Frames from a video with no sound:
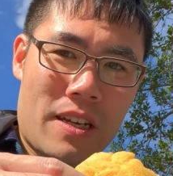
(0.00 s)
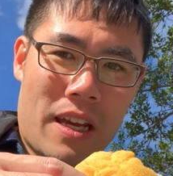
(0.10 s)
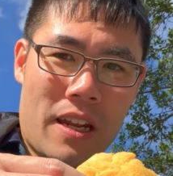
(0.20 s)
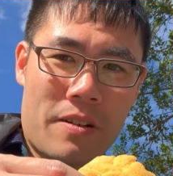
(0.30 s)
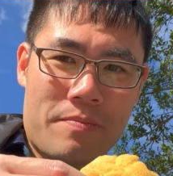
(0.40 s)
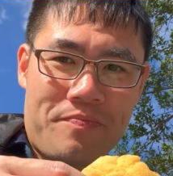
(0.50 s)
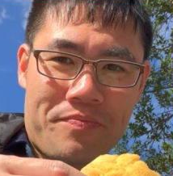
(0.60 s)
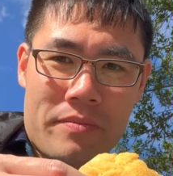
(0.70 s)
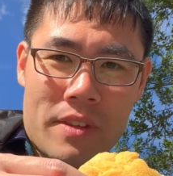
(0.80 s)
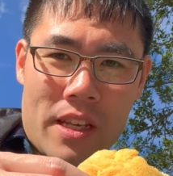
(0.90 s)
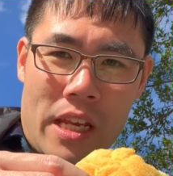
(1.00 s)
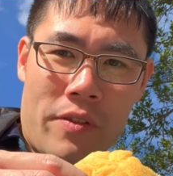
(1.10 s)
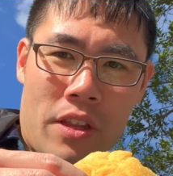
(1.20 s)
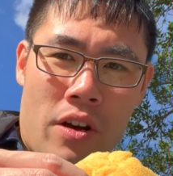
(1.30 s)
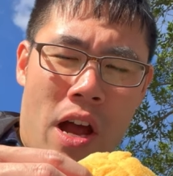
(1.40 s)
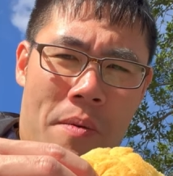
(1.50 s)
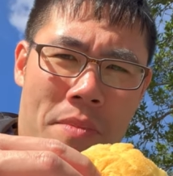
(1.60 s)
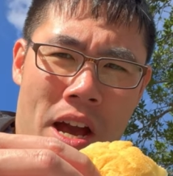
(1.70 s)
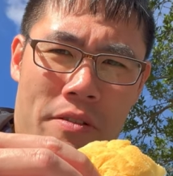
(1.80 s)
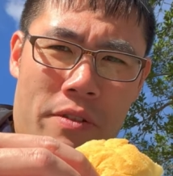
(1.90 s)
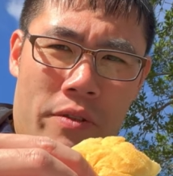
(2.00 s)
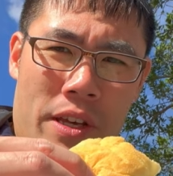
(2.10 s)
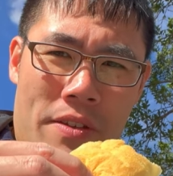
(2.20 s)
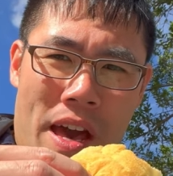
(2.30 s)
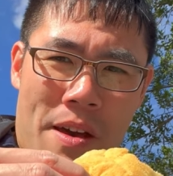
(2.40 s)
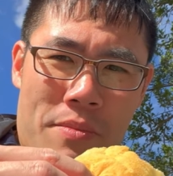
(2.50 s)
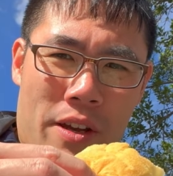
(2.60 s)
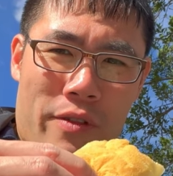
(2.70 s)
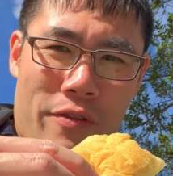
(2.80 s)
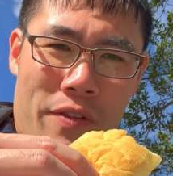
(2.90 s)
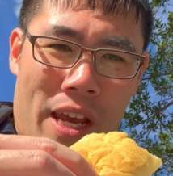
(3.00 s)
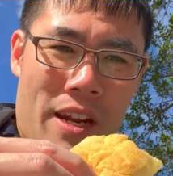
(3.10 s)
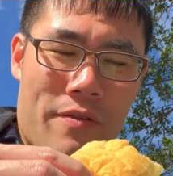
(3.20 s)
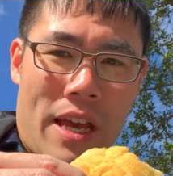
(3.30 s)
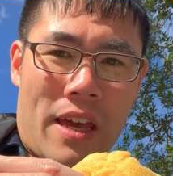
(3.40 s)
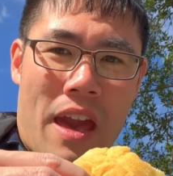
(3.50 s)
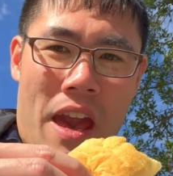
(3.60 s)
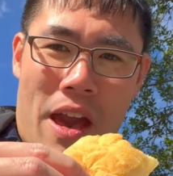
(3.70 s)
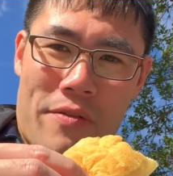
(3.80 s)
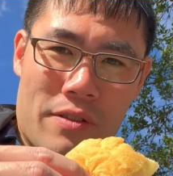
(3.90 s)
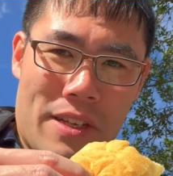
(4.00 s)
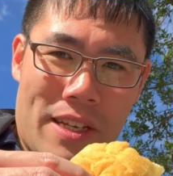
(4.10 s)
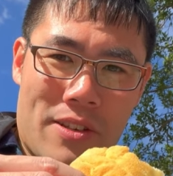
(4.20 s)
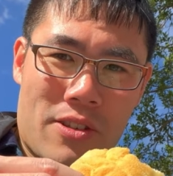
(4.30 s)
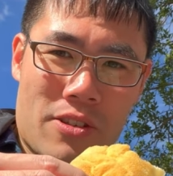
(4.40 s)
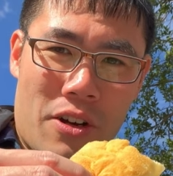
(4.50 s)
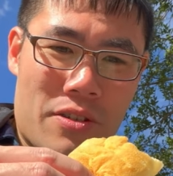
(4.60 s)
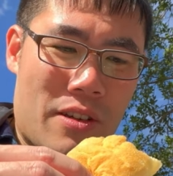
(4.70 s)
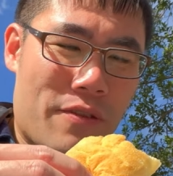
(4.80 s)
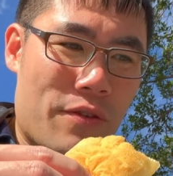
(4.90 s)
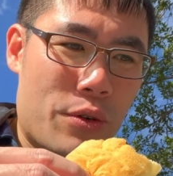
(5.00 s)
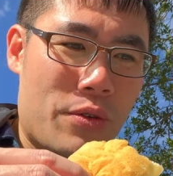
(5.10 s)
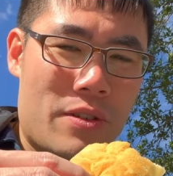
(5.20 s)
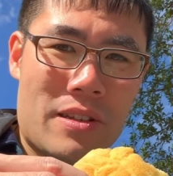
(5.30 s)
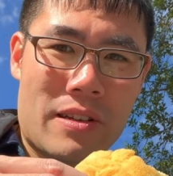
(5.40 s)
And even though I'm not really that big of a fan of like heavily salted foods,